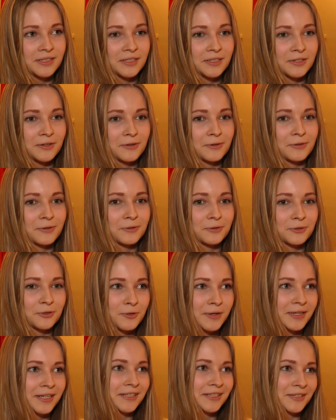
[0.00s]
so
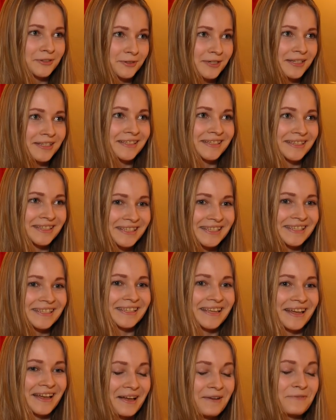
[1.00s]
20 degrees
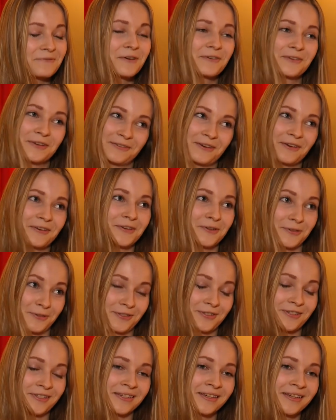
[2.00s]
is very, very
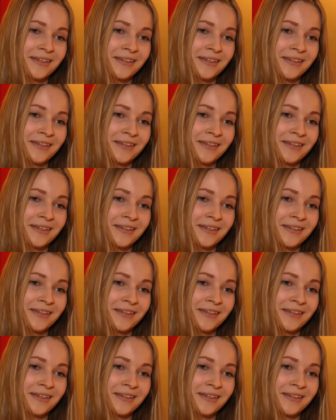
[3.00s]
good.